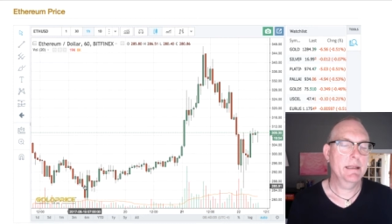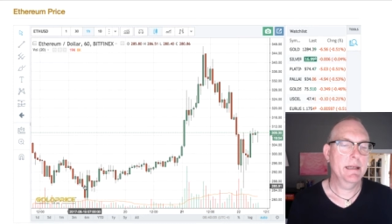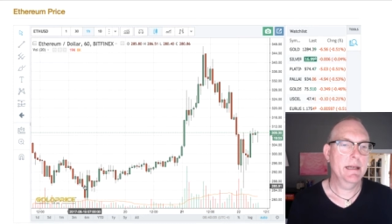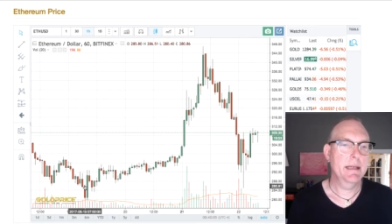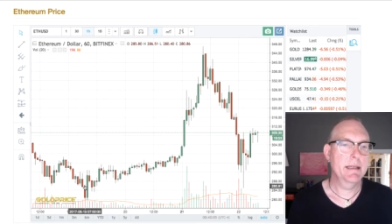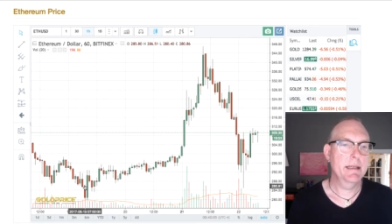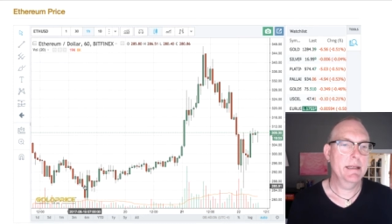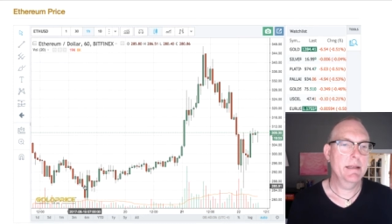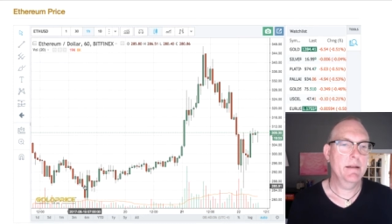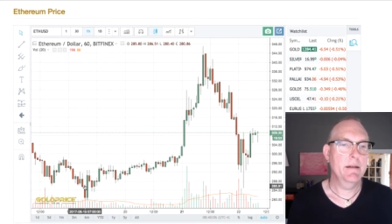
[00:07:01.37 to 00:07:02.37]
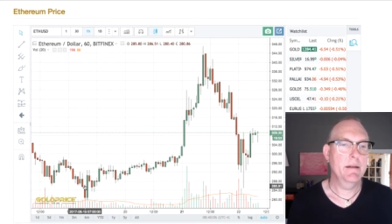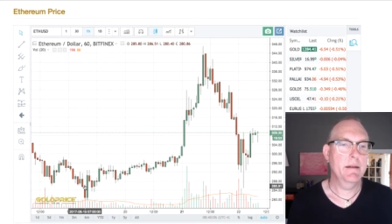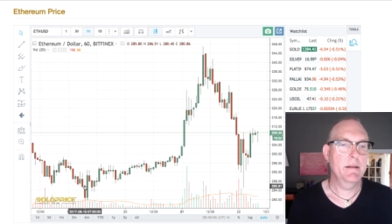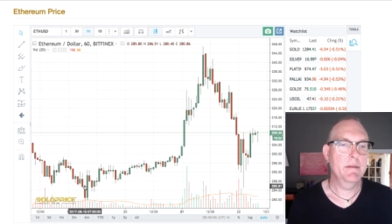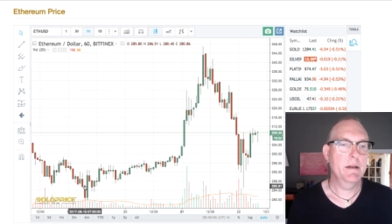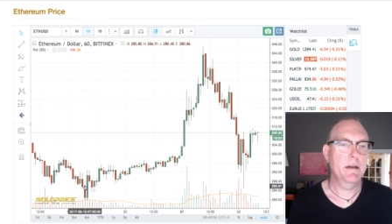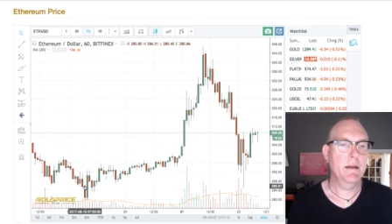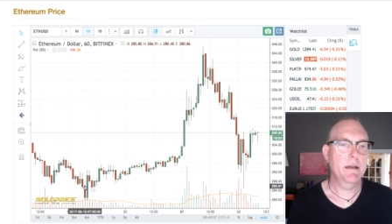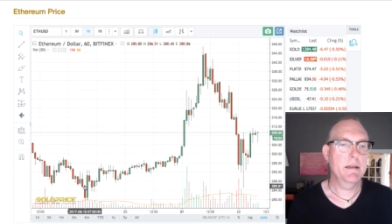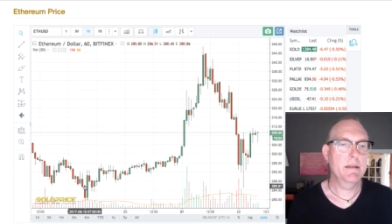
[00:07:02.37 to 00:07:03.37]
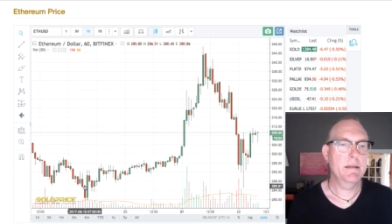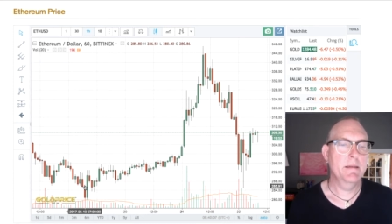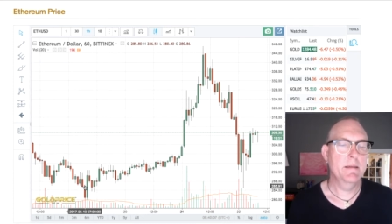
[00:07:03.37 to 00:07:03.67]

nineteenth of August.